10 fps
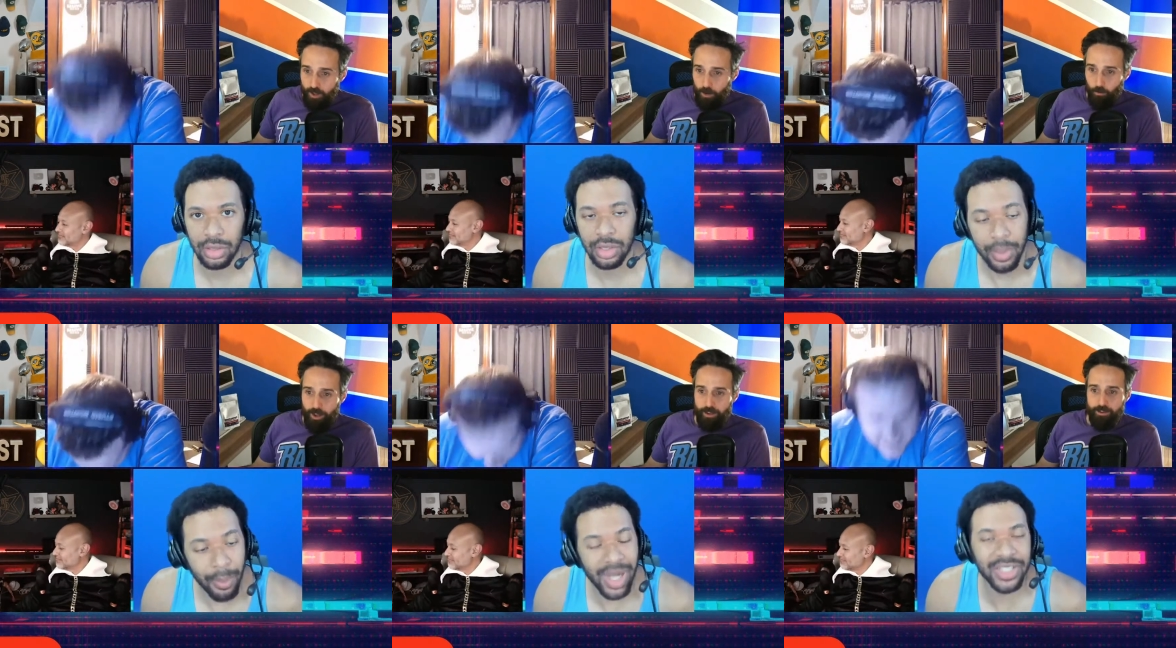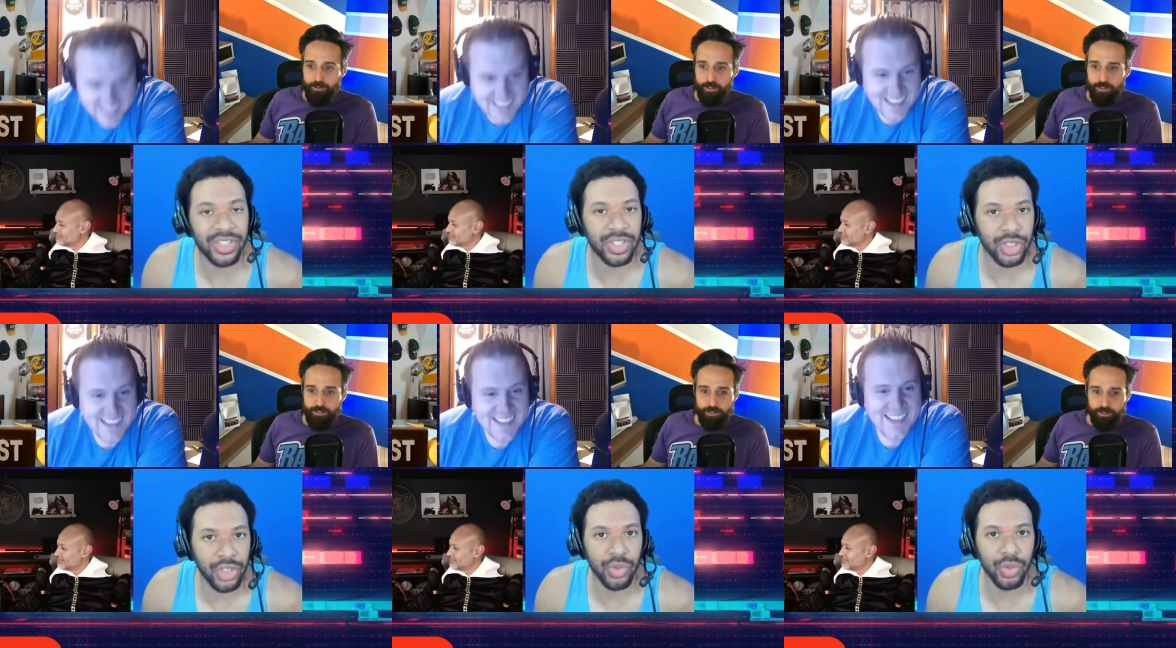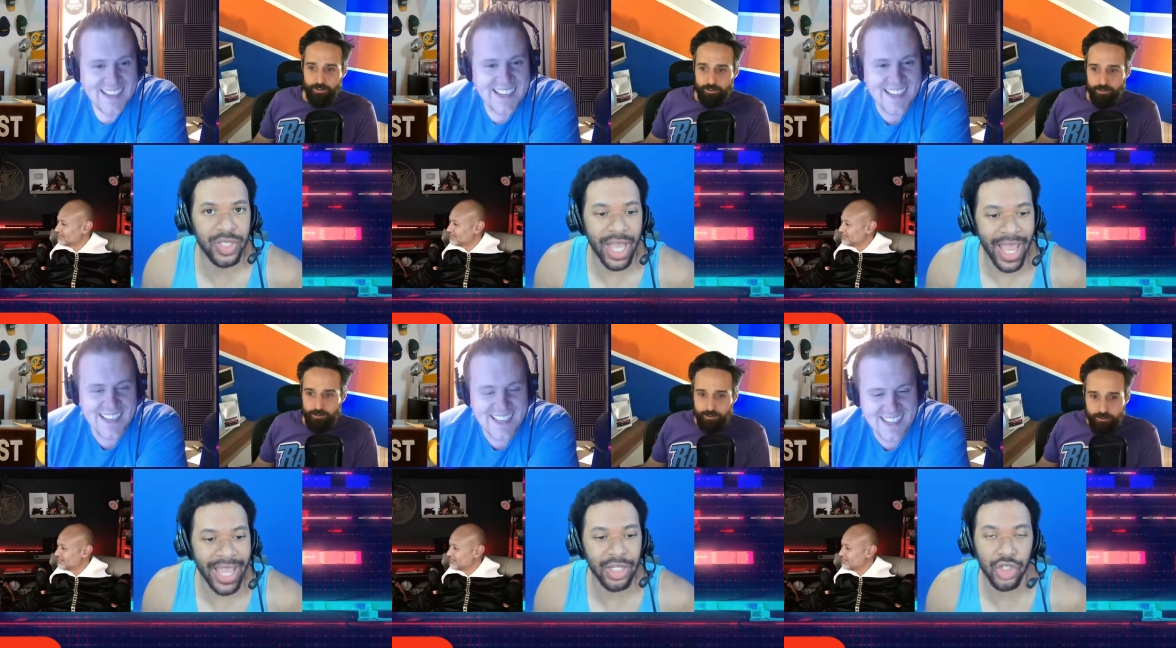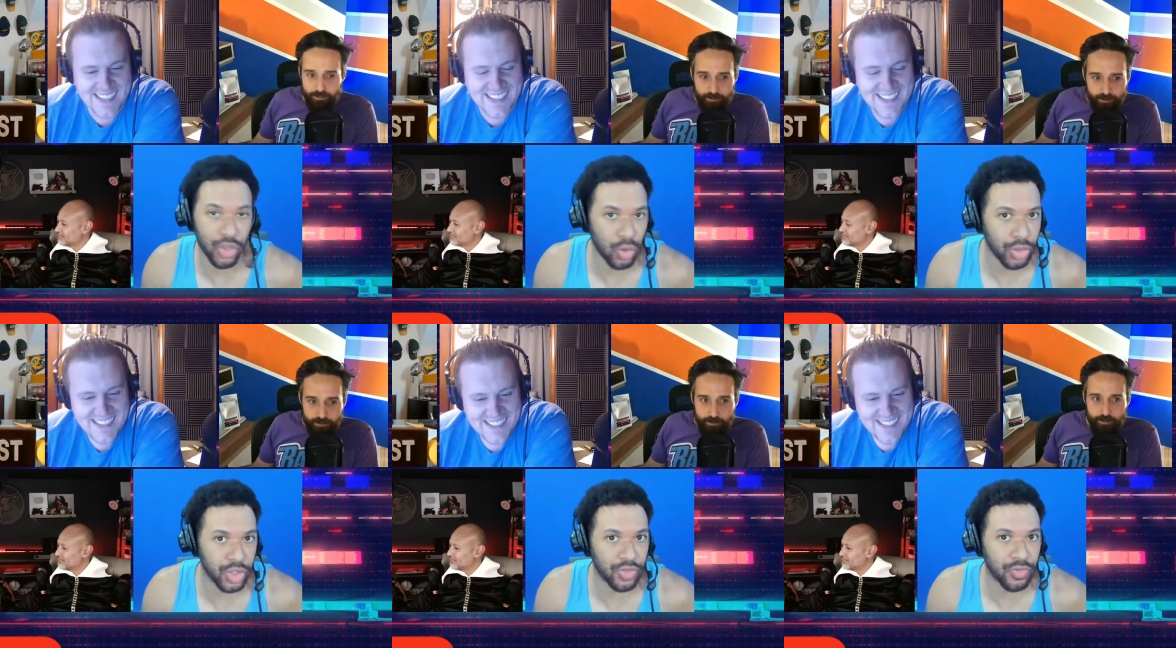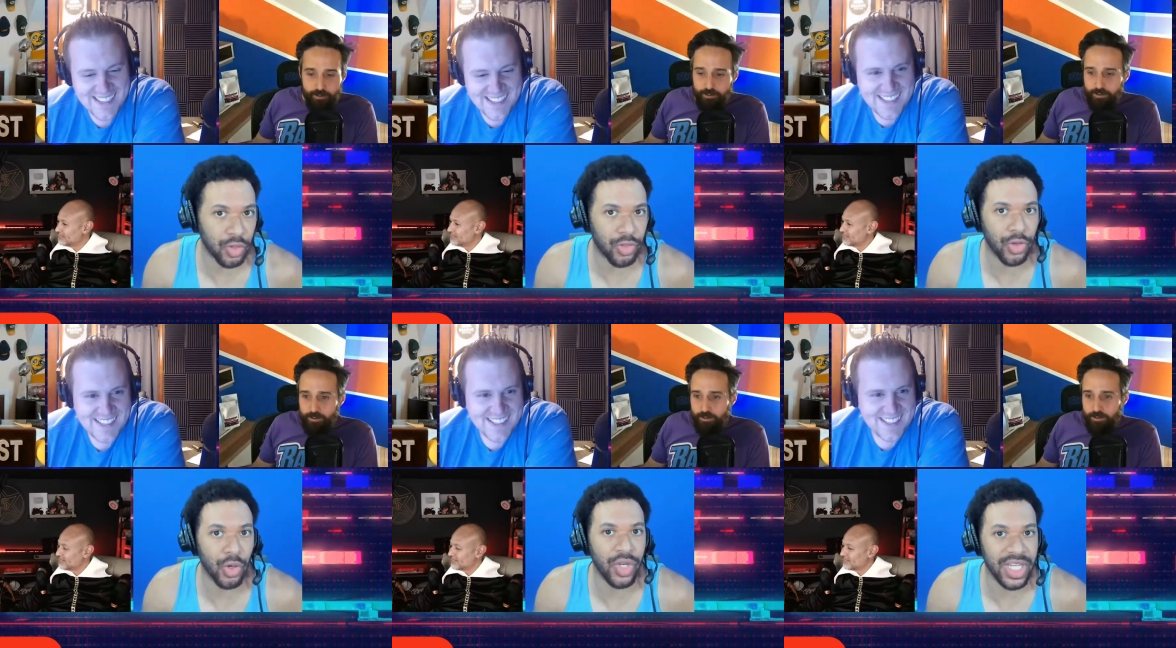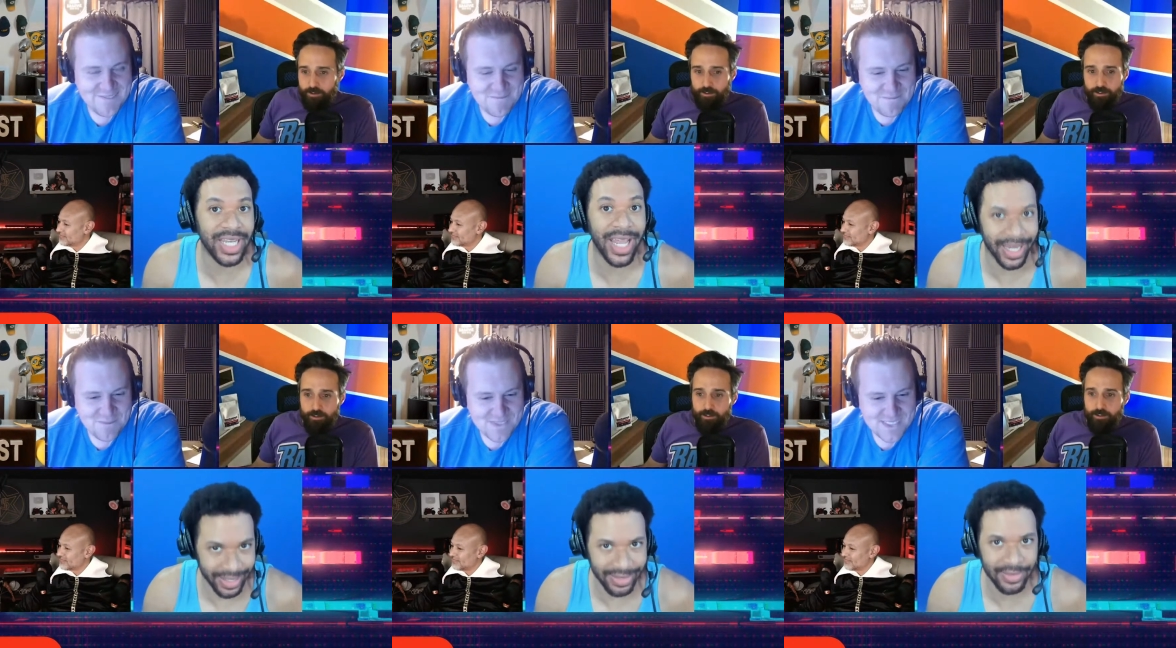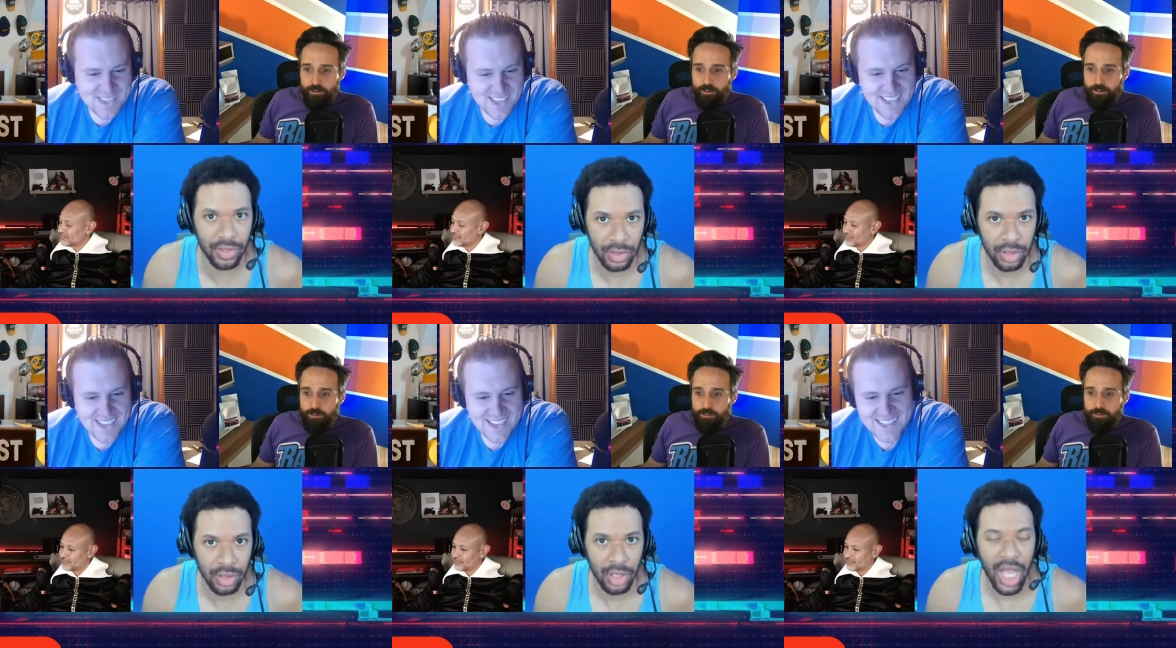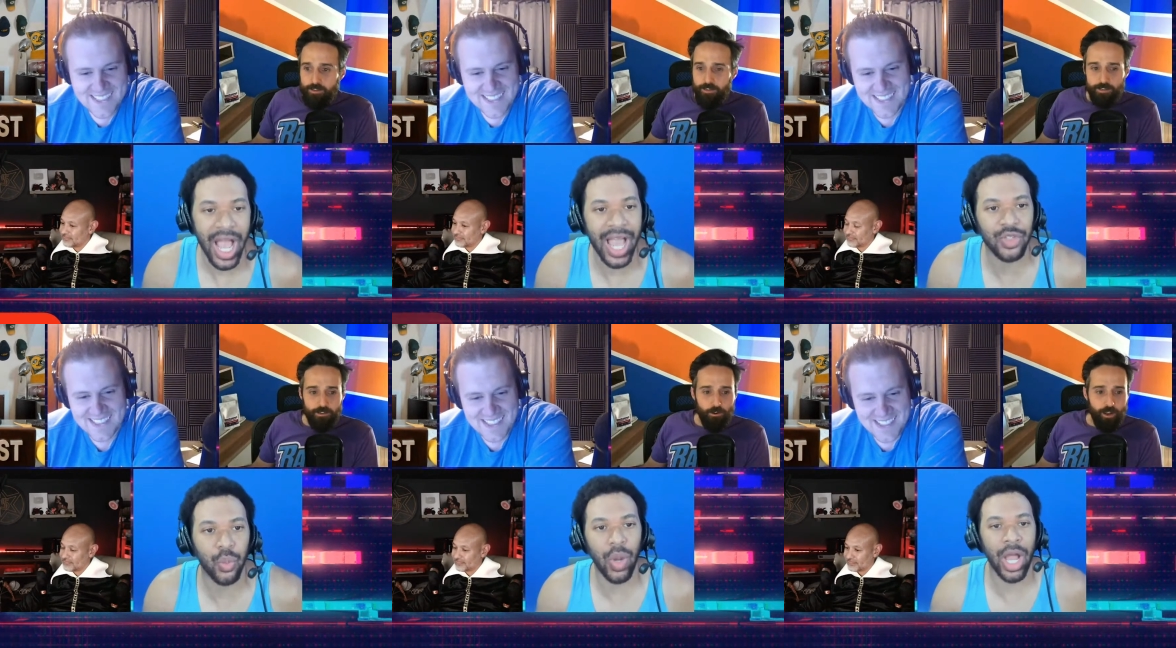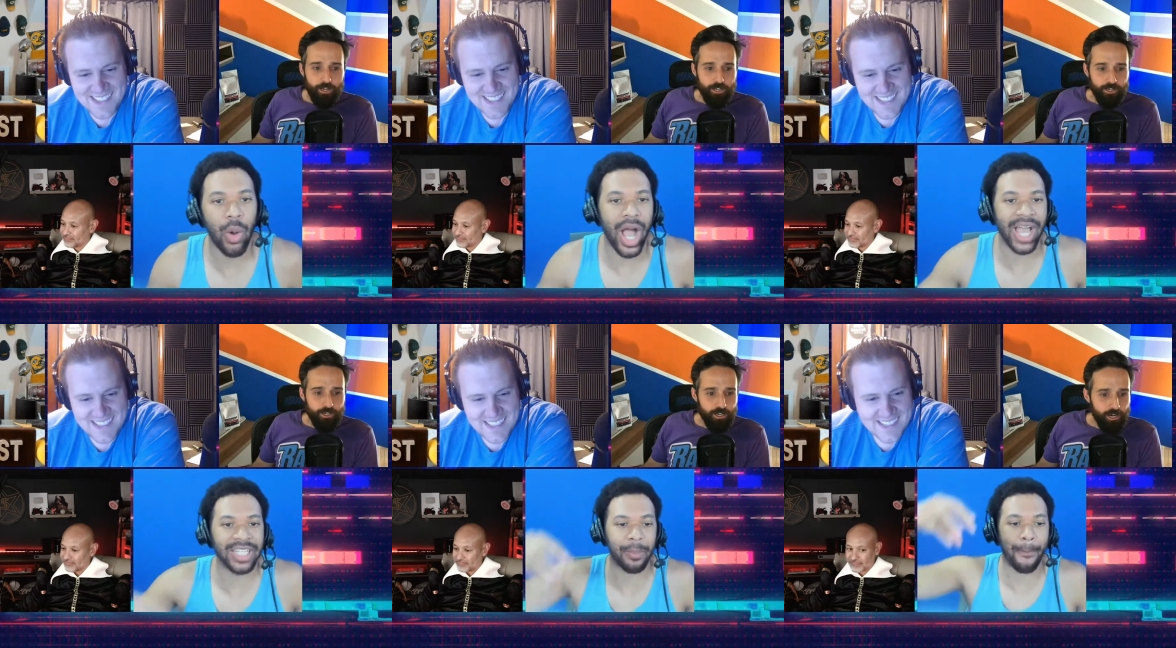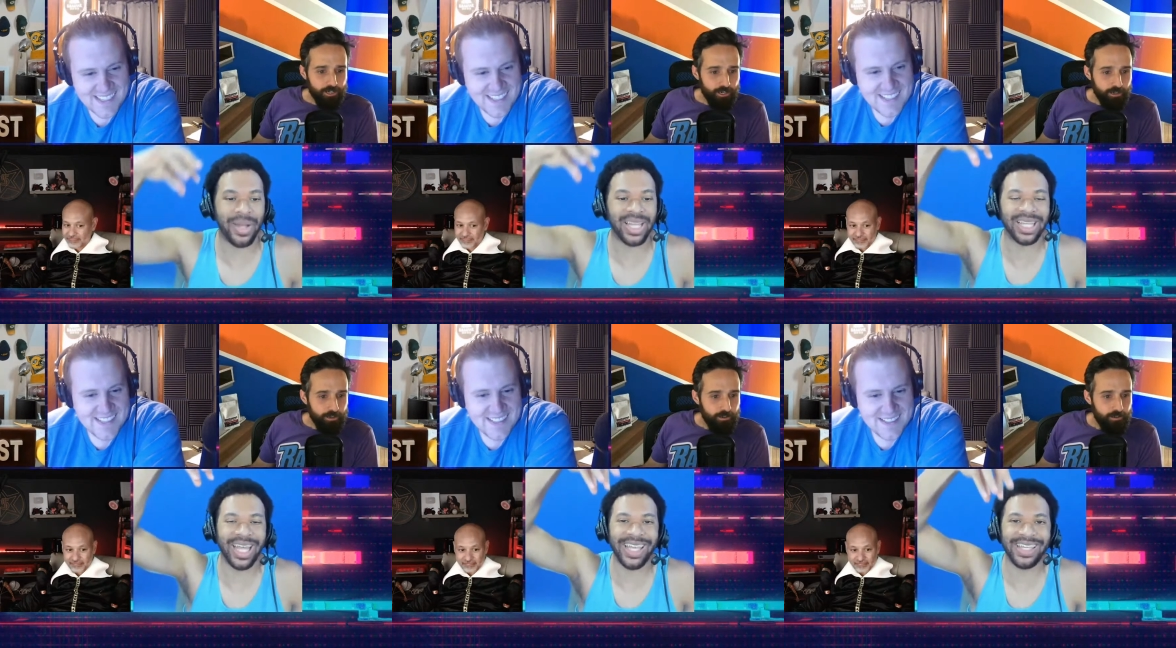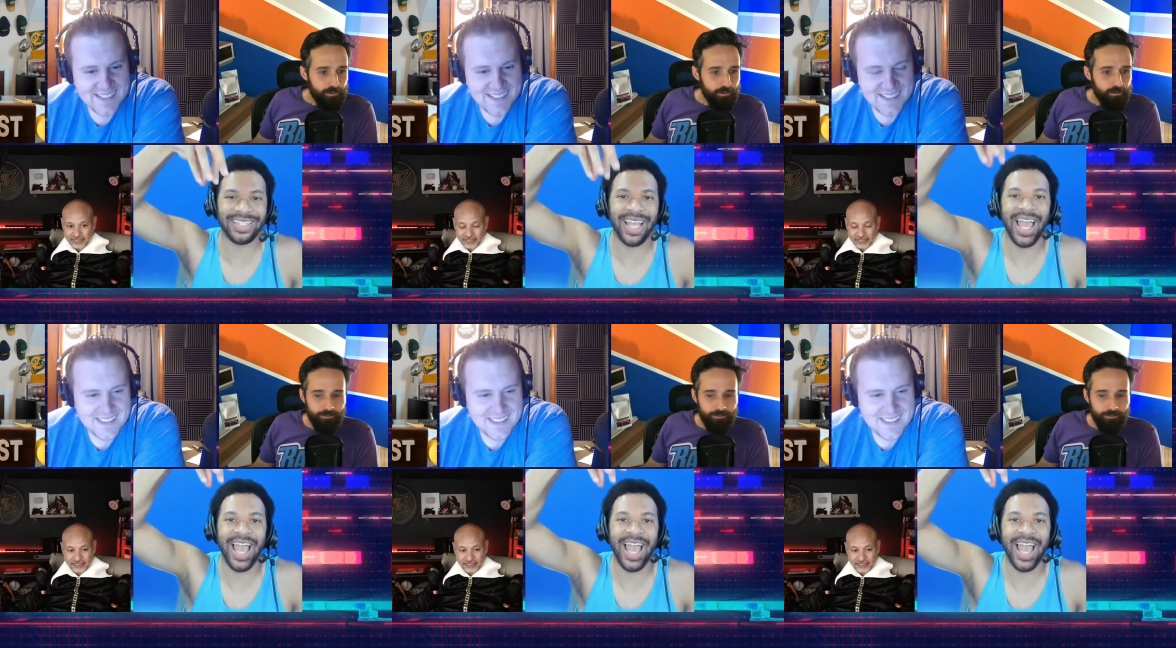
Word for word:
Speaker 1: Hey, wait. Must use Head and Shoulders for 30 days, as well as place